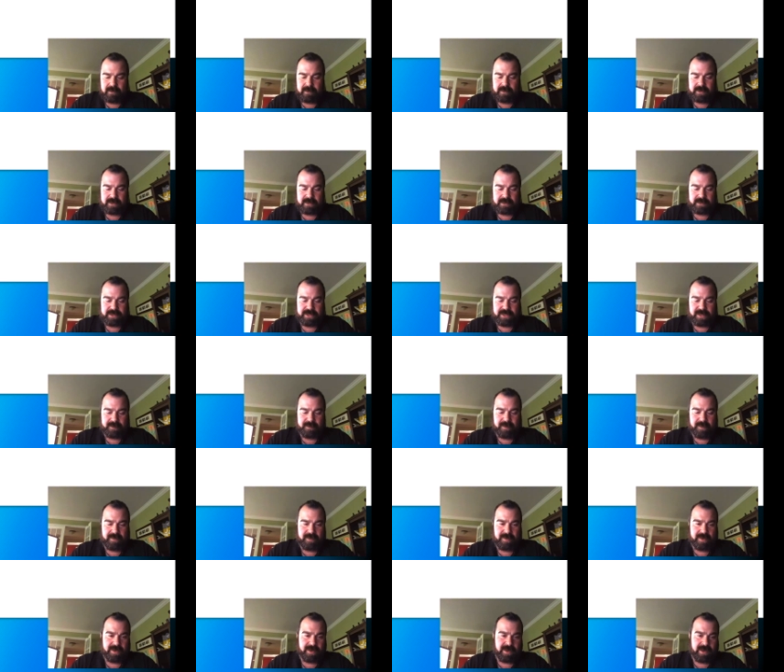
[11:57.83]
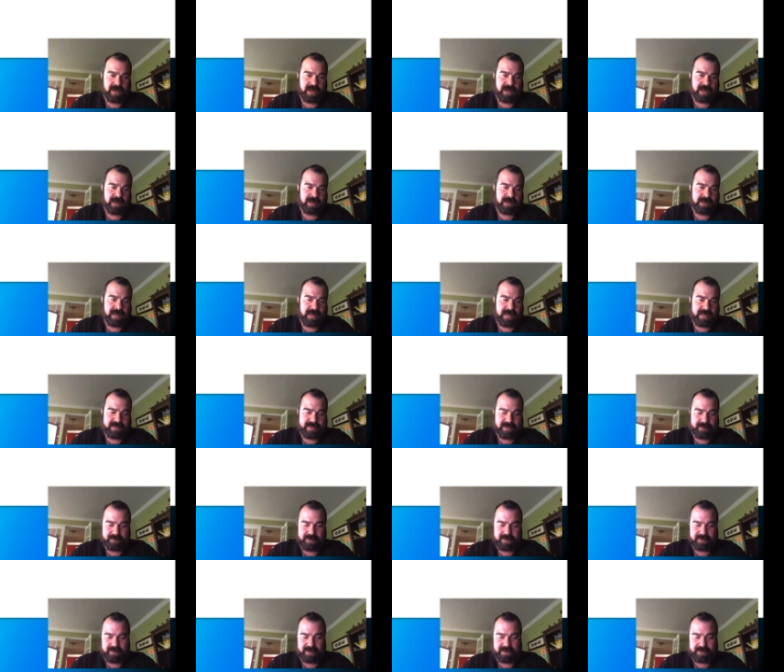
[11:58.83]
So let's jump over our
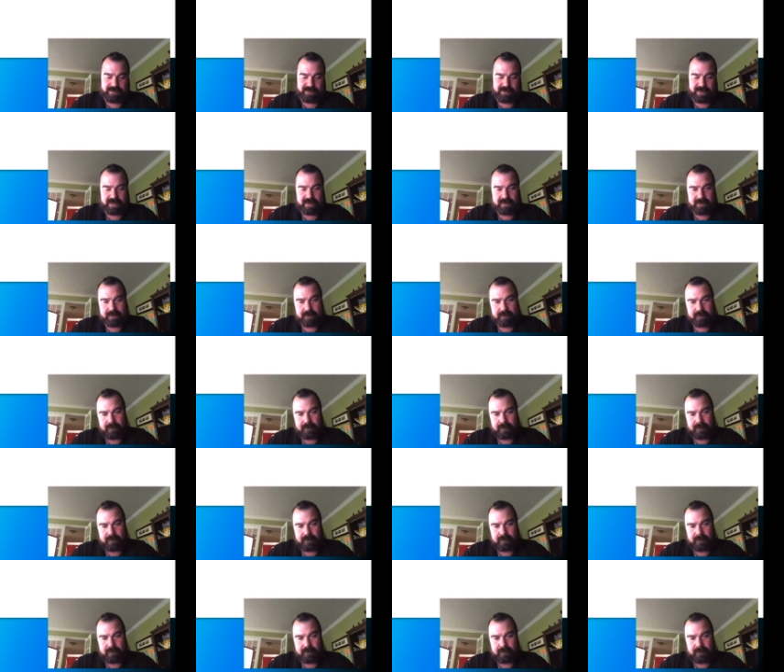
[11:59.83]
temp directory.